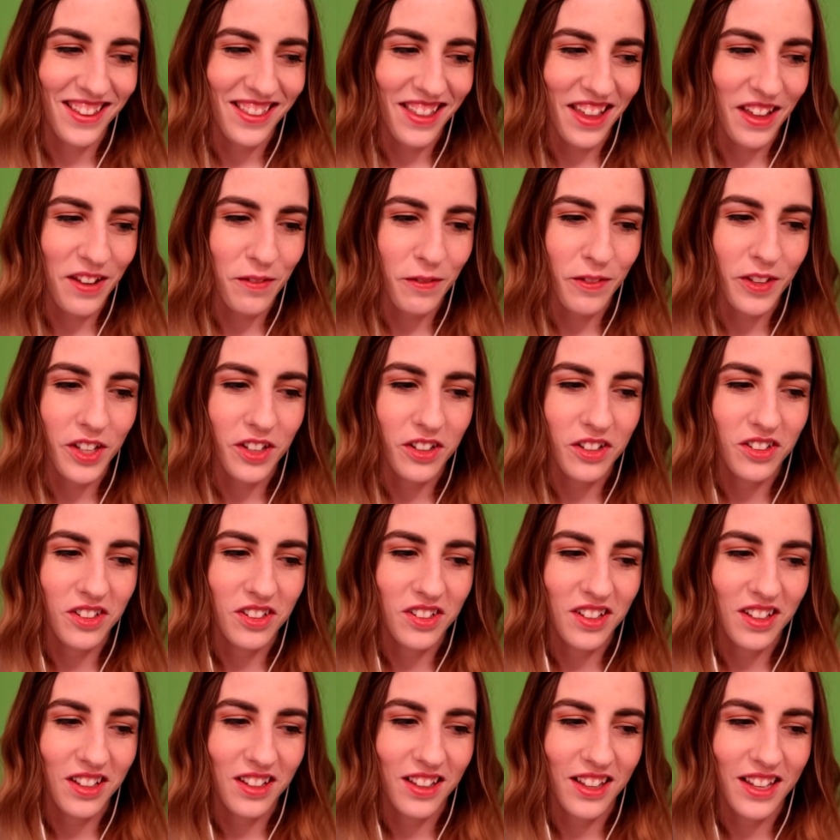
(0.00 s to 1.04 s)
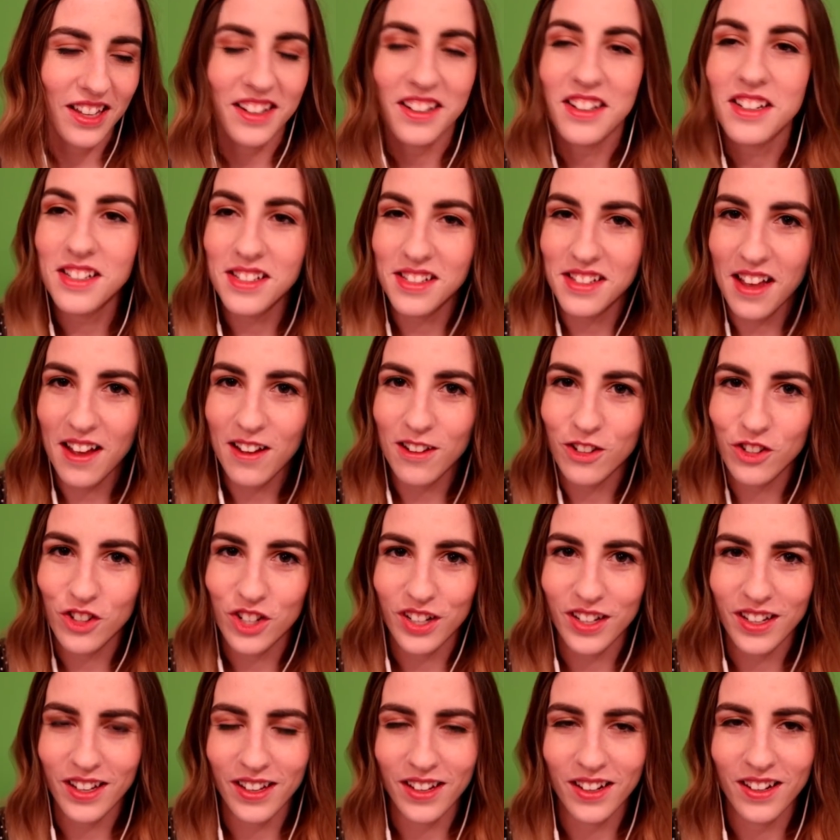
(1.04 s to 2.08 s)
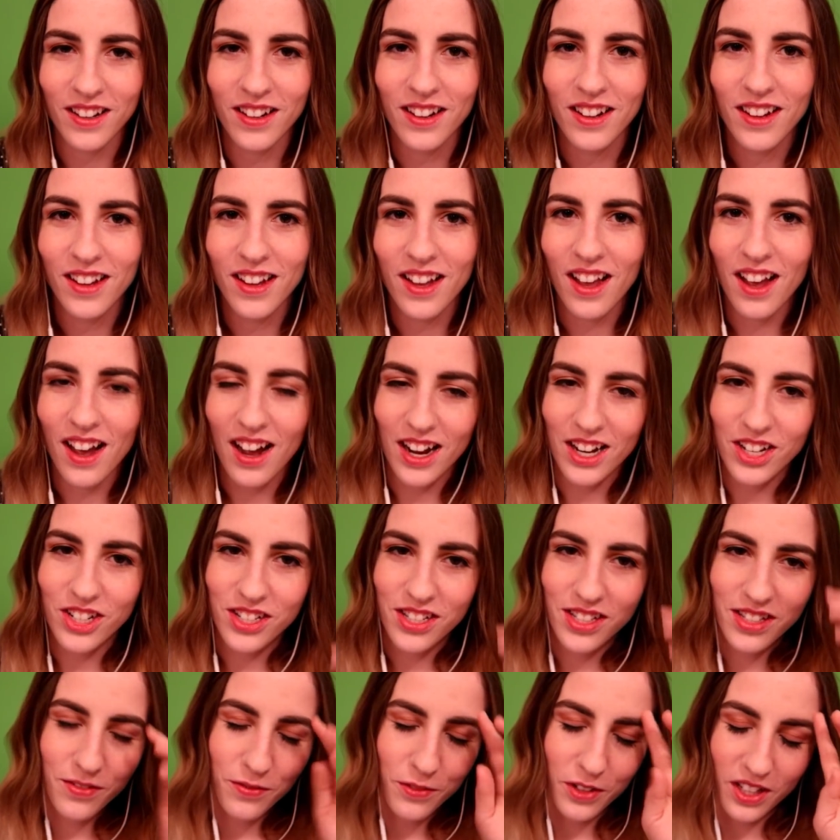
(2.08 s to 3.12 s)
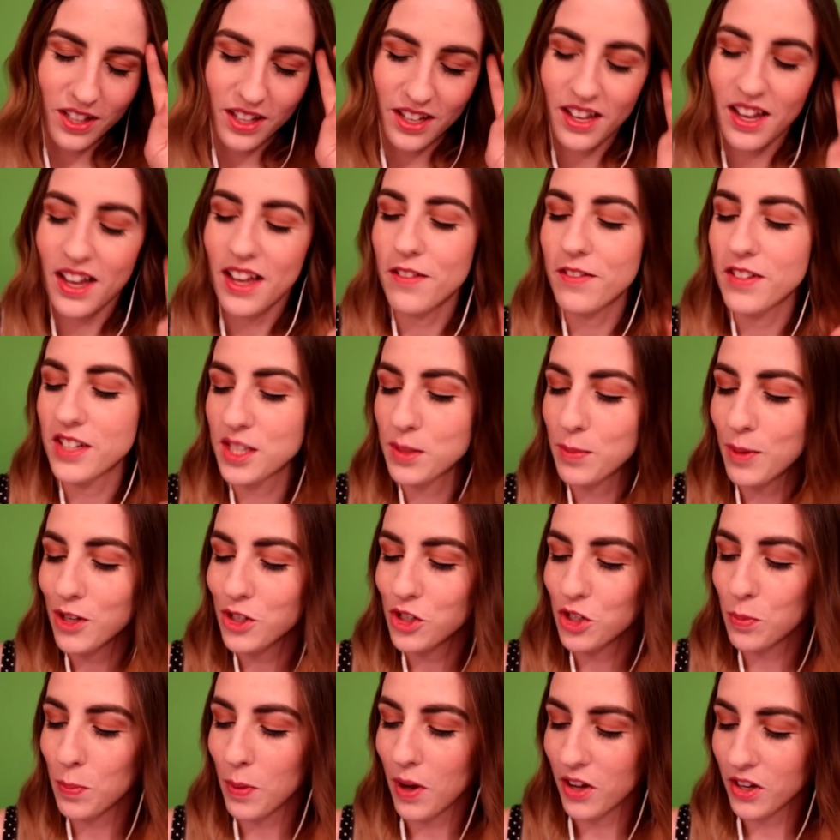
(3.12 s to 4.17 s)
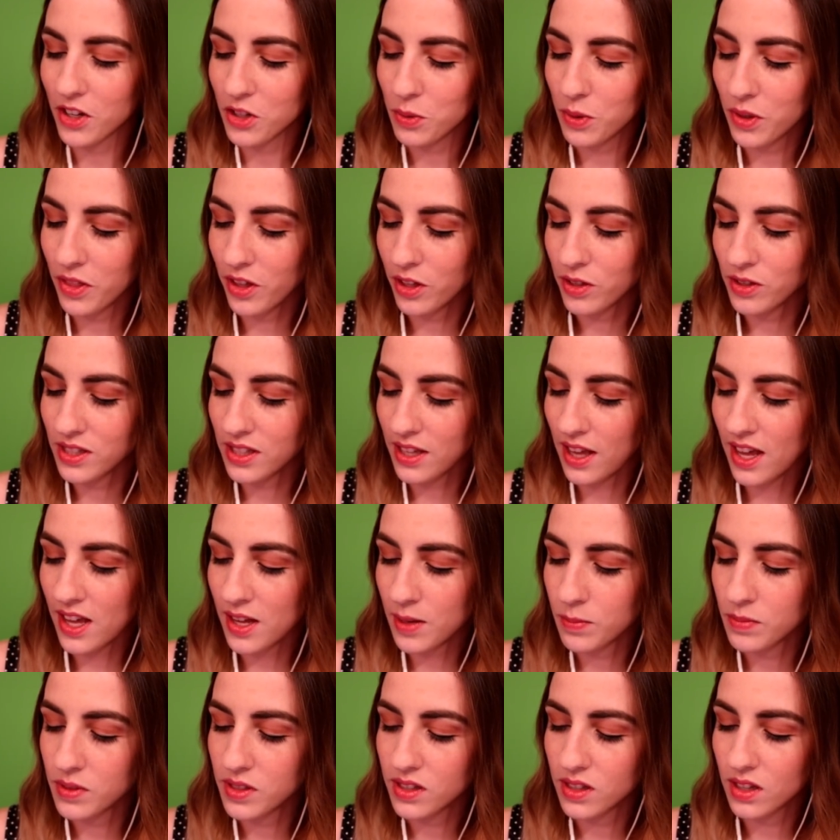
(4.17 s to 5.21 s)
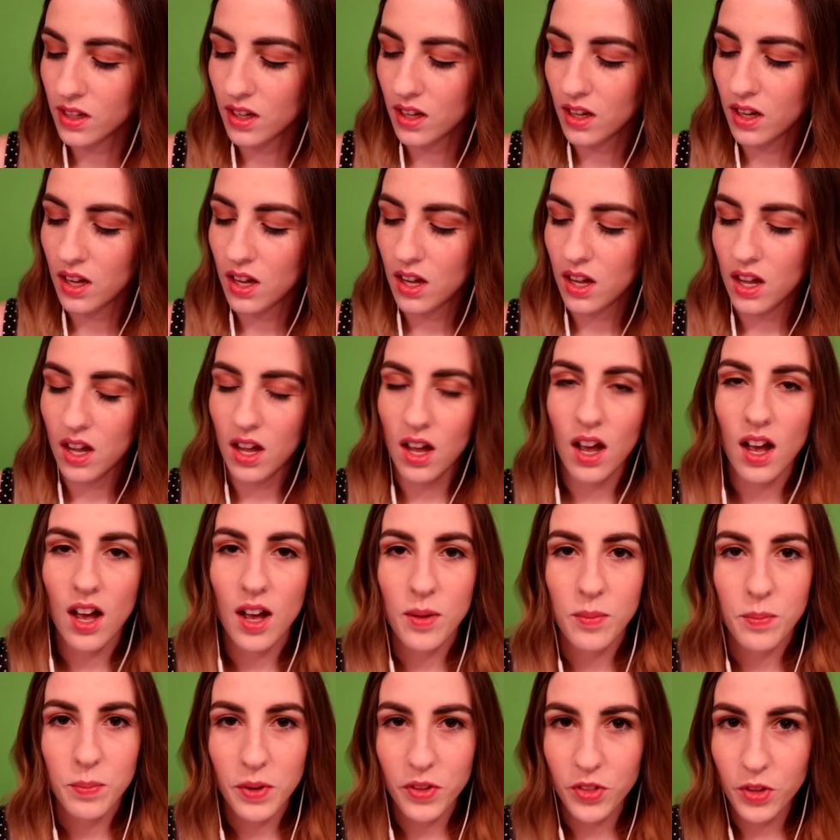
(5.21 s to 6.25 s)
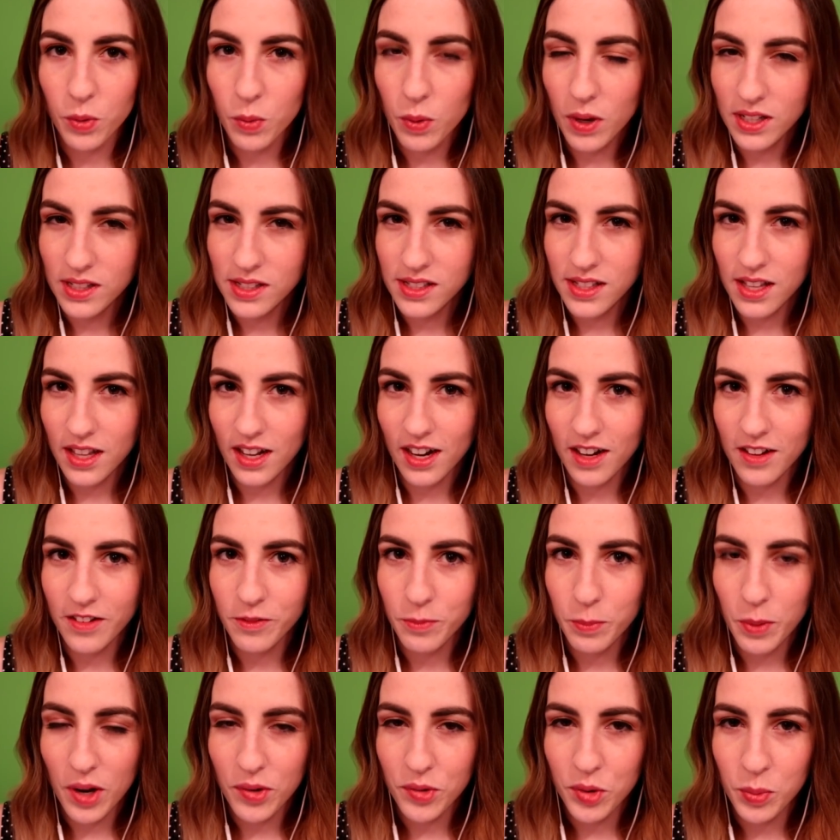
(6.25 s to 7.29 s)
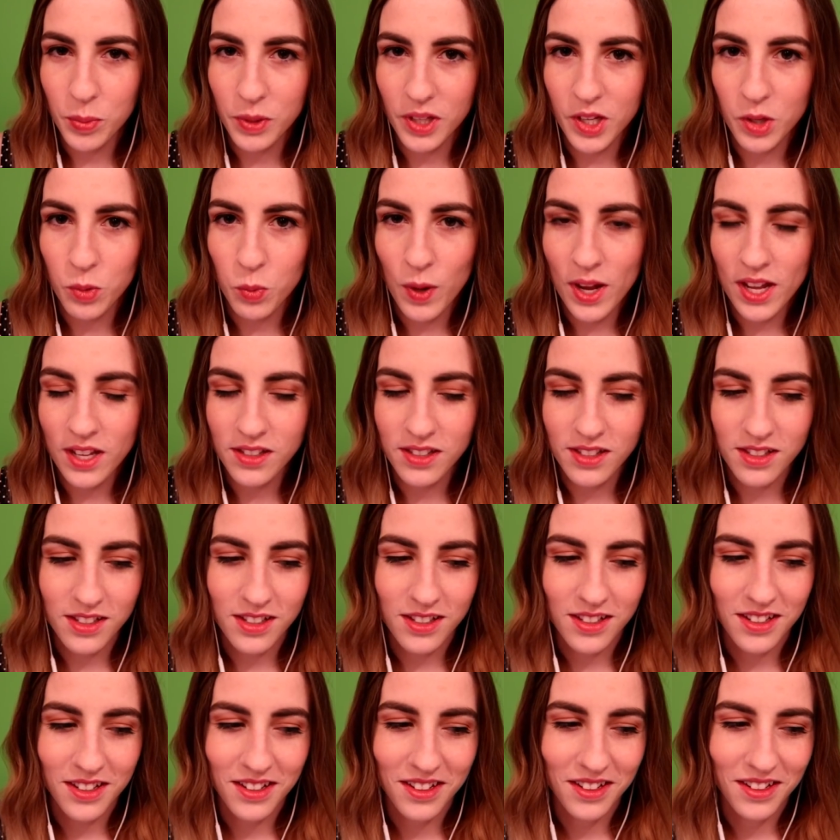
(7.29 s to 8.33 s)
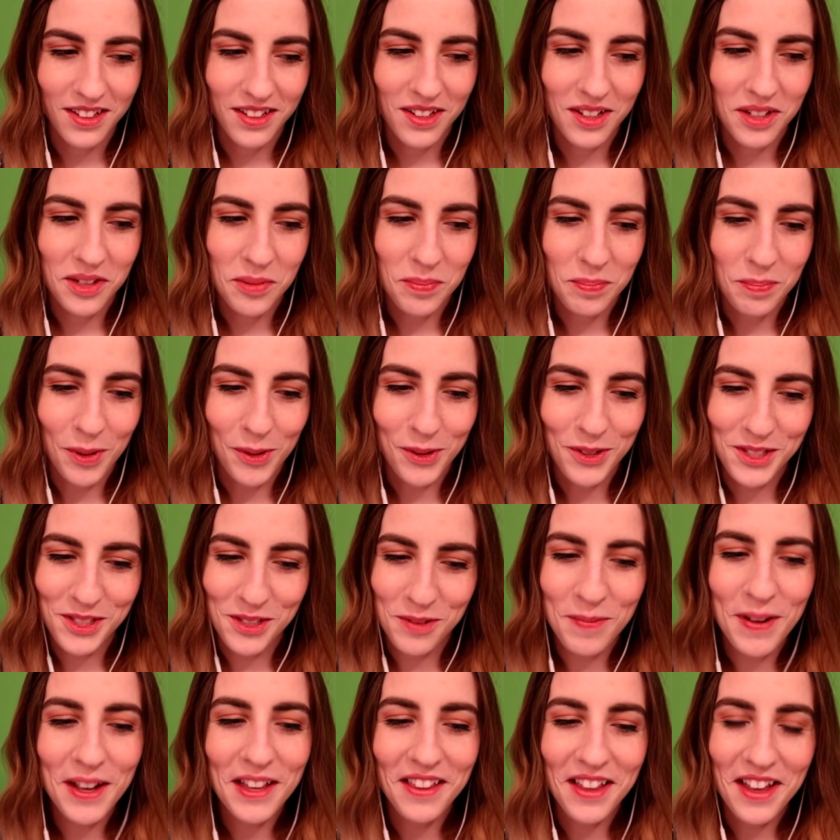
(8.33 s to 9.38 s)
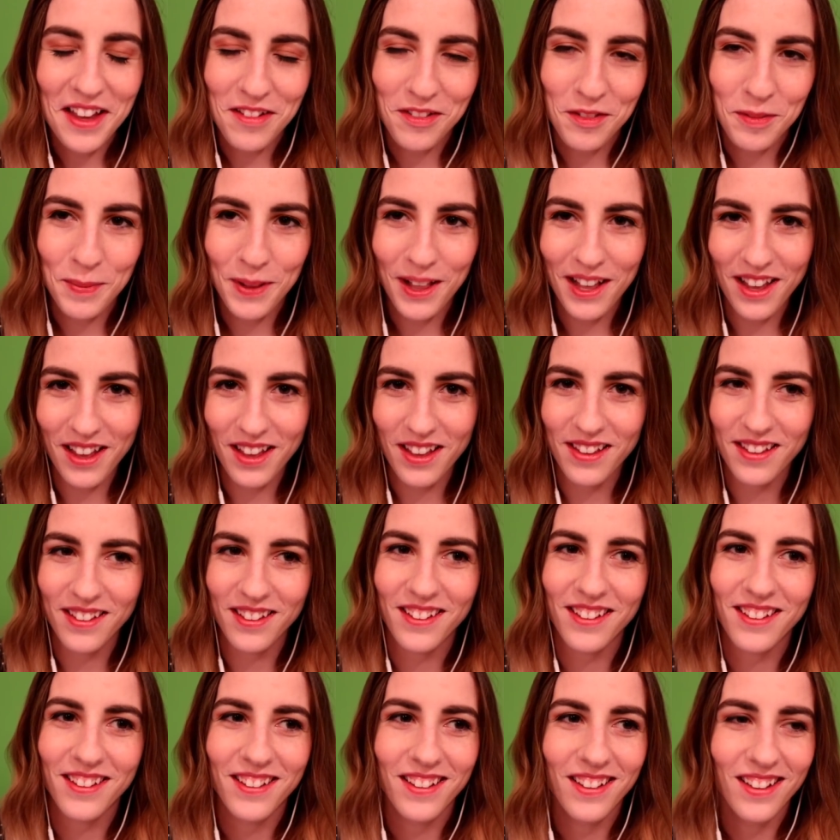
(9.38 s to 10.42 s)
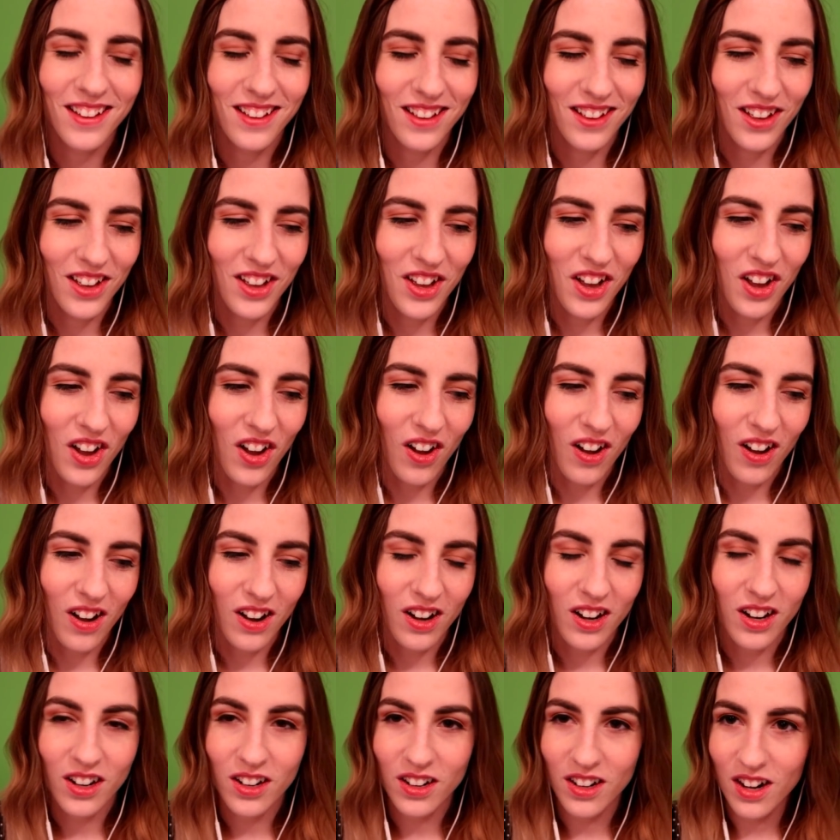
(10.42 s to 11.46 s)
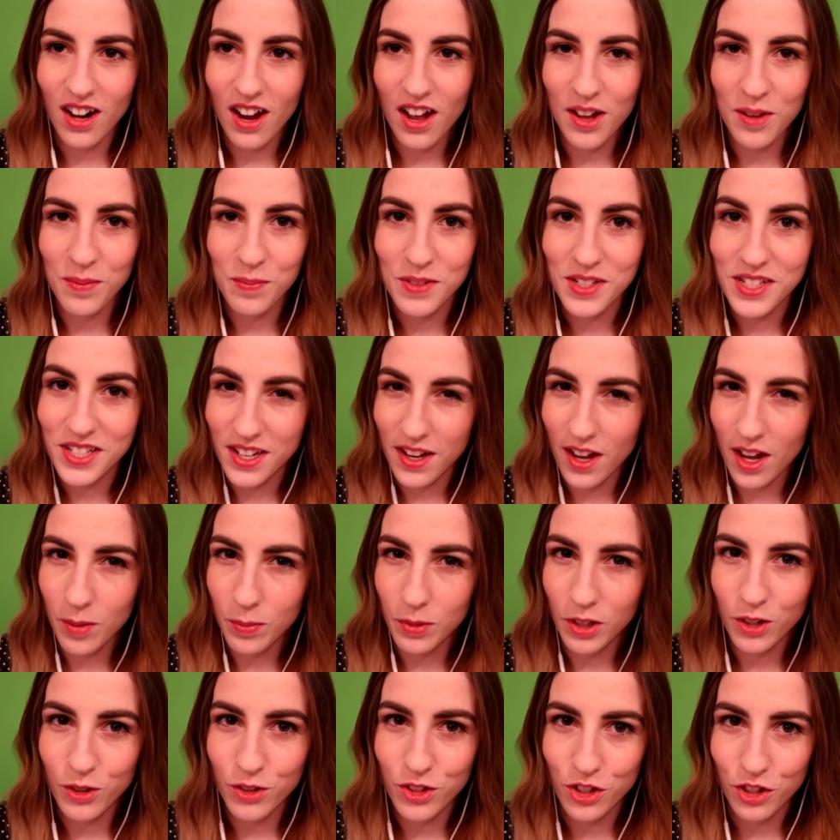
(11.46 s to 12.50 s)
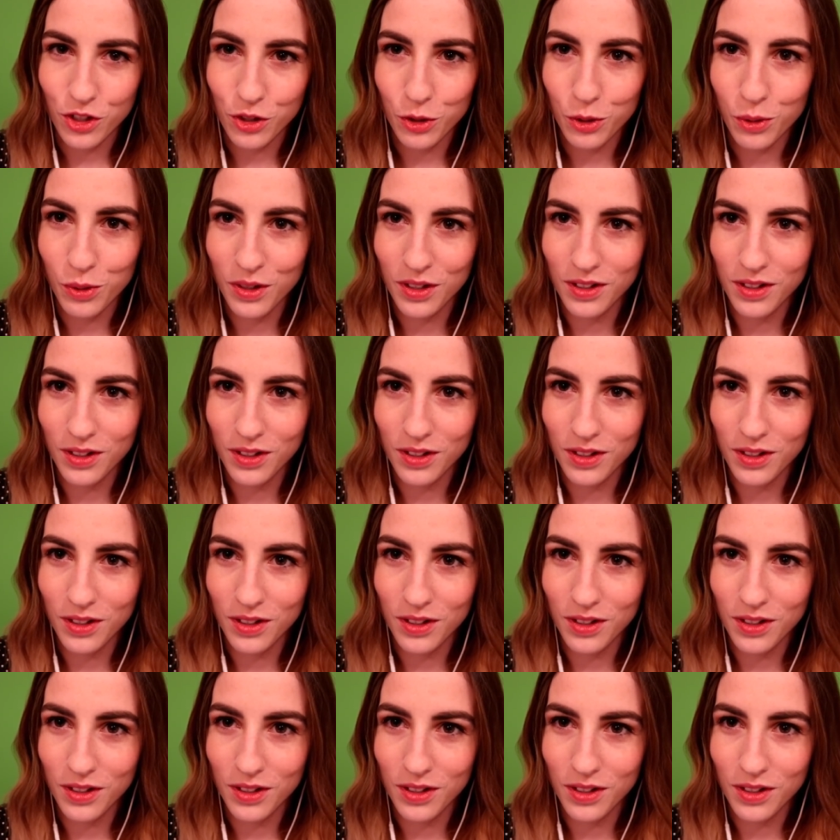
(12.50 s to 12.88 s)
They feel like nostalgic, and I just feel like I have a special bond with those games. But the ones that I've probably wasted most of my life playing are Diablo 2.